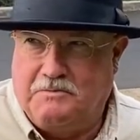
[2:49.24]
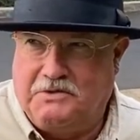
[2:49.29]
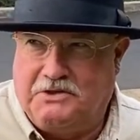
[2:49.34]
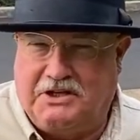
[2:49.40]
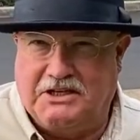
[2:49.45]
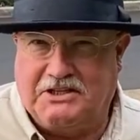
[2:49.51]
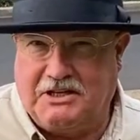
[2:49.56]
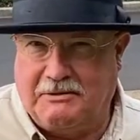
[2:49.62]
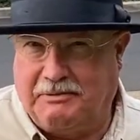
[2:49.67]

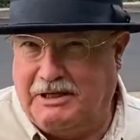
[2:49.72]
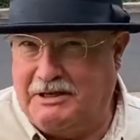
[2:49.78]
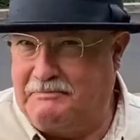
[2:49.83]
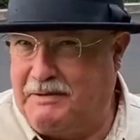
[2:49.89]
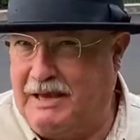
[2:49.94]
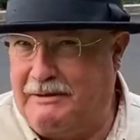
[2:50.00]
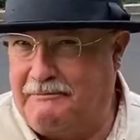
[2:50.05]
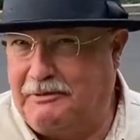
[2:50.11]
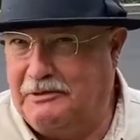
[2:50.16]
disciplined
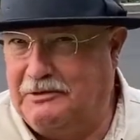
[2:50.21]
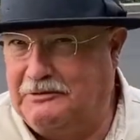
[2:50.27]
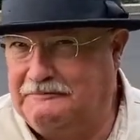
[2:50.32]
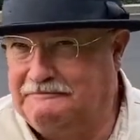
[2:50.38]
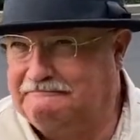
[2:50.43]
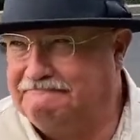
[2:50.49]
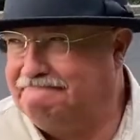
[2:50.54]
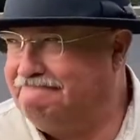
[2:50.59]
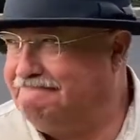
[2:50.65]
people,
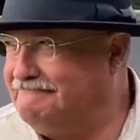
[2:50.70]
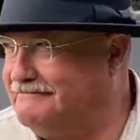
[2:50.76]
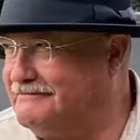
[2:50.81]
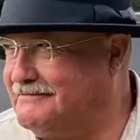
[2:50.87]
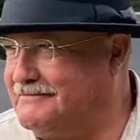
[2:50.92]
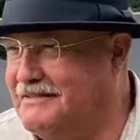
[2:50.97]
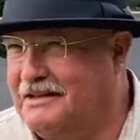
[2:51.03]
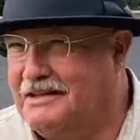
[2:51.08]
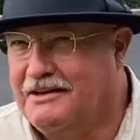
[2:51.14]

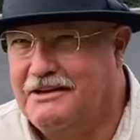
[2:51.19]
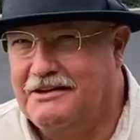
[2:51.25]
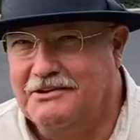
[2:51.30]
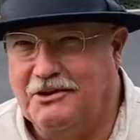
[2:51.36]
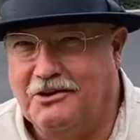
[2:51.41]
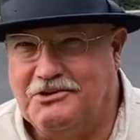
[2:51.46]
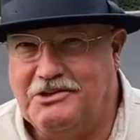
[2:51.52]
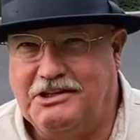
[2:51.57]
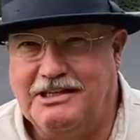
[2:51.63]

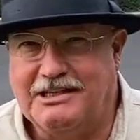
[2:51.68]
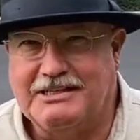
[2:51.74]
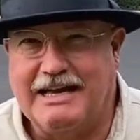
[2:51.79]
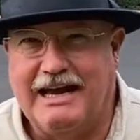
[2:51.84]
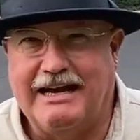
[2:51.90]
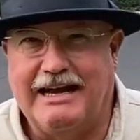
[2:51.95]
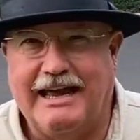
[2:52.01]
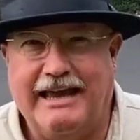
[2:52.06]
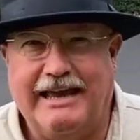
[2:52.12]
don't you just
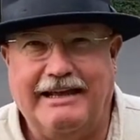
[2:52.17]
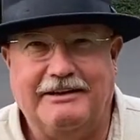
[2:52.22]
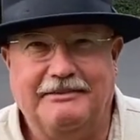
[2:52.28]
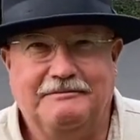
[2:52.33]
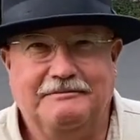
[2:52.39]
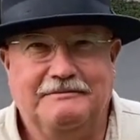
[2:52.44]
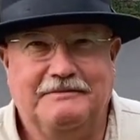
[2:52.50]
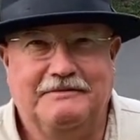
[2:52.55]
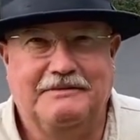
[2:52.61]
kind of hate
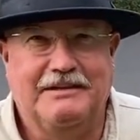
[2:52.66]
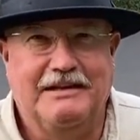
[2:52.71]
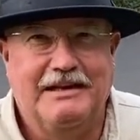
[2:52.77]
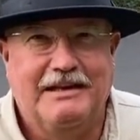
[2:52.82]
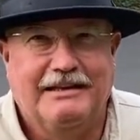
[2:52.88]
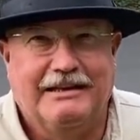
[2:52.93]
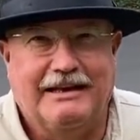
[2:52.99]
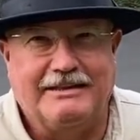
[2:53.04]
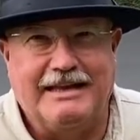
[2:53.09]
them?
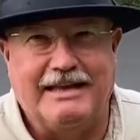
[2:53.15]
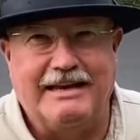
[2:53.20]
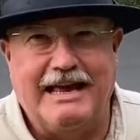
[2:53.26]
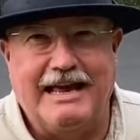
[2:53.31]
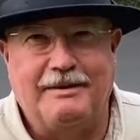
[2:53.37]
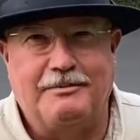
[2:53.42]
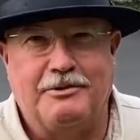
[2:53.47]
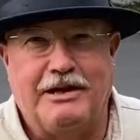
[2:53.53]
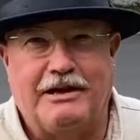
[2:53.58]
Like that
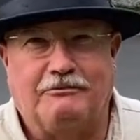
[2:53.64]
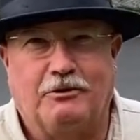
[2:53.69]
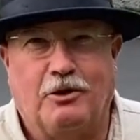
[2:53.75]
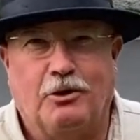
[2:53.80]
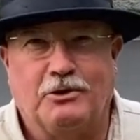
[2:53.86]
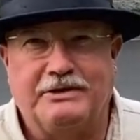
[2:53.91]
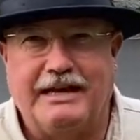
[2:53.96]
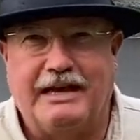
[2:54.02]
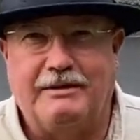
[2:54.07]
neighbor that
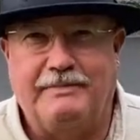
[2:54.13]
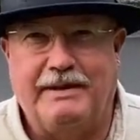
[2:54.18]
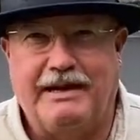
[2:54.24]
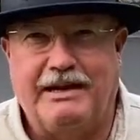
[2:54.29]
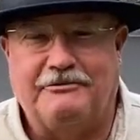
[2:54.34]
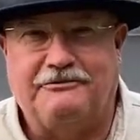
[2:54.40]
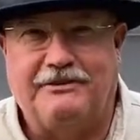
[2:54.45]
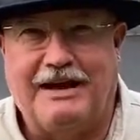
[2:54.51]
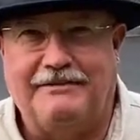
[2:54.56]
rolls out of
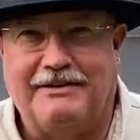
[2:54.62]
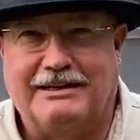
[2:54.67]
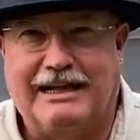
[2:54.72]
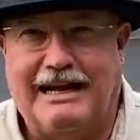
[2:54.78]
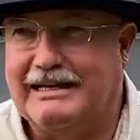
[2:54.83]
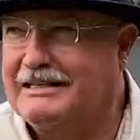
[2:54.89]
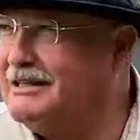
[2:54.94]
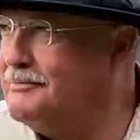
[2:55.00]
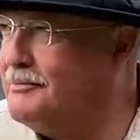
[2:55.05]
bed at five
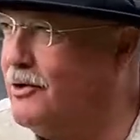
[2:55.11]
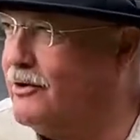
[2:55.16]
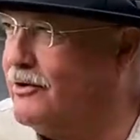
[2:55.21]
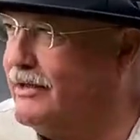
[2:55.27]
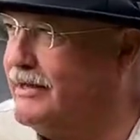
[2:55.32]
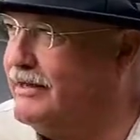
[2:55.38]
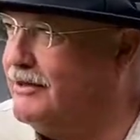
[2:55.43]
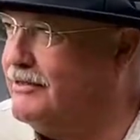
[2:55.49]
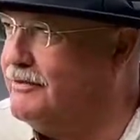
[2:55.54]
o'clock in the
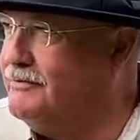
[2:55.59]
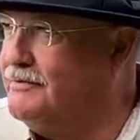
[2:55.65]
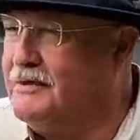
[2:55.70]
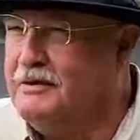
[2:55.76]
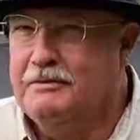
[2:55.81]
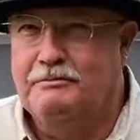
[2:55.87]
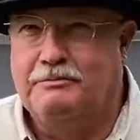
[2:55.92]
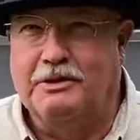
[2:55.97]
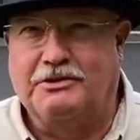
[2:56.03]
morning and
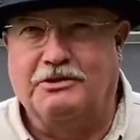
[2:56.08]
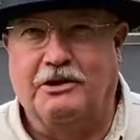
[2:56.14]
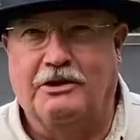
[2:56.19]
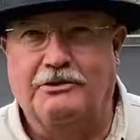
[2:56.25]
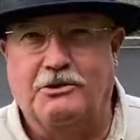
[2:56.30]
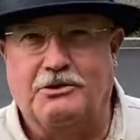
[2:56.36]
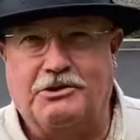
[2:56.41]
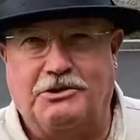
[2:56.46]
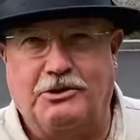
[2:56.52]
puts on
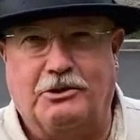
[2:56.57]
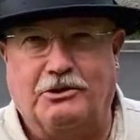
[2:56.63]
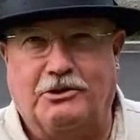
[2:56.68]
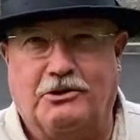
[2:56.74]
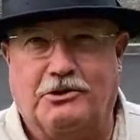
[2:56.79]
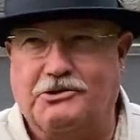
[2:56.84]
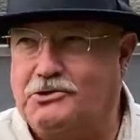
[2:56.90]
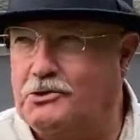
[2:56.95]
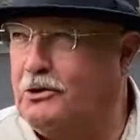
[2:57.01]
those cute
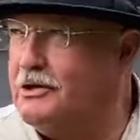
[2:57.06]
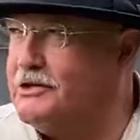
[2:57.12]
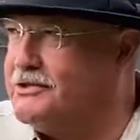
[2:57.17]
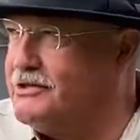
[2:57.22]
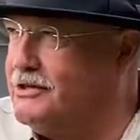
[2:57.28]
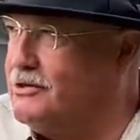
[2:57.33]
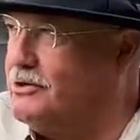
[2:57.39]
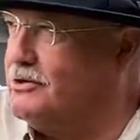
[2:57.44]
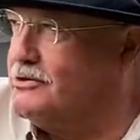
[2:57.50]
little
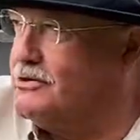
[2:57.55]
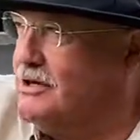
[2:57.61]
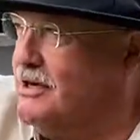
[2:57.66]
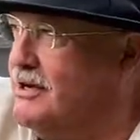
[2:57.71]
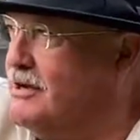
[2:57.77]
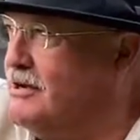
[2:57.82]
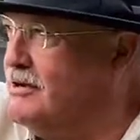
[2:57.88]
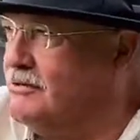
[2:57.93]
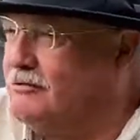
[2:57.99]
shorts and goes,
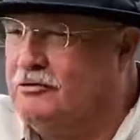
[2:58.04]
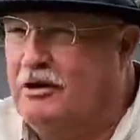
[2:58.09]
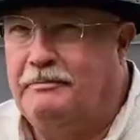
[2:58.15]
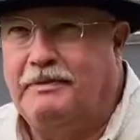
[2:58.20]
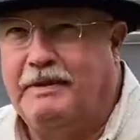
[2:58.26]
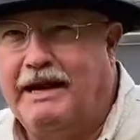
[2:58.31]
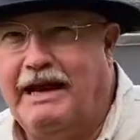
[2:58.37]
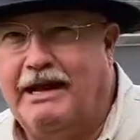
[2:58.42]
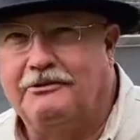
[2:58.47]

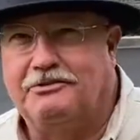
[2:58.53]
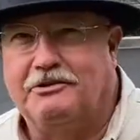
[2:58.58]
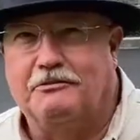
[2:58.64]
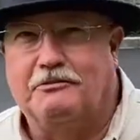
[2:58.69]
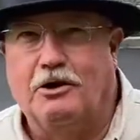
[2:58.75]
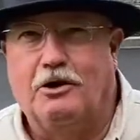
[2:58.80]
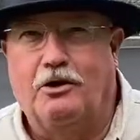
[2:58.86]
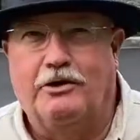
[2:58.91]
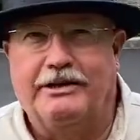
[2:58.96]
ripping out the
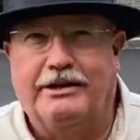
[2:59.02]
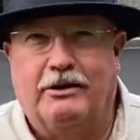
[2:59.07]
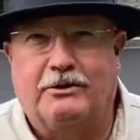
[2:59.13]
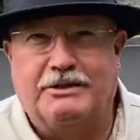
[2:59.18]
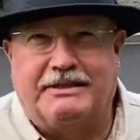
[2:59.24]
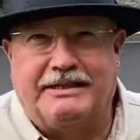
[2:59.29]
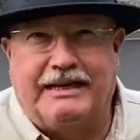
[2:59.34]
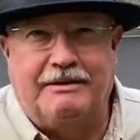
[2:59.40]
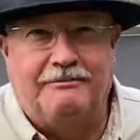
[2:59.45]
road. You
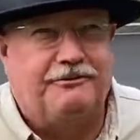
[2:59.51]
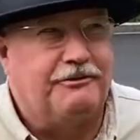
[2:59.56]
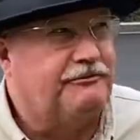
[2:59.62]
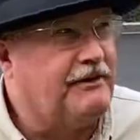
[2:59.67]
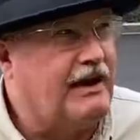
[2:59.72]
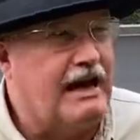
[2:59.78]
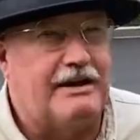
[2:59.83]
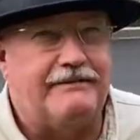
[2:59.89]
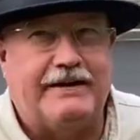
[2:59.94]
don't see him for
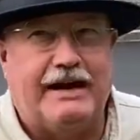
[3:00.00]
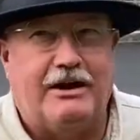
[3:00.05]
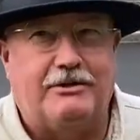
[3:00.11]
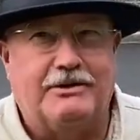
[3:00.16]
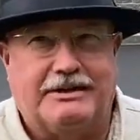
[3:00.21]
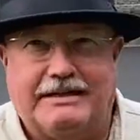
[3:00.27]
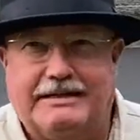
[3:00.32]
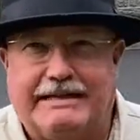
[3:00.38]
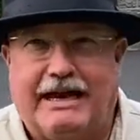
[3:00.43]
five
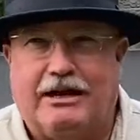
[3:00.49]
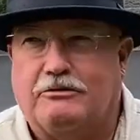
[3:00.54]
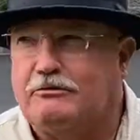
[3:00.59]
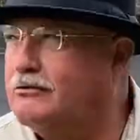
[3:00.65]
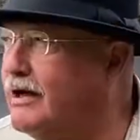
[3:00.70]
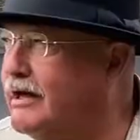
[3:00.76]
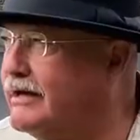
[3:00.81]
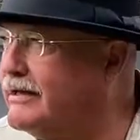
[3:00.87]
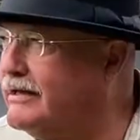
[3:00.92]
hours. He's out
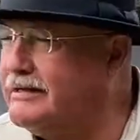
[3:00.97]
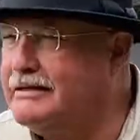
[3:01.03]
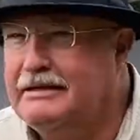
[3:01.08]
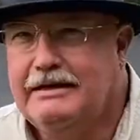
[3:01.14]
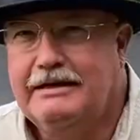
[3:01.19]
running.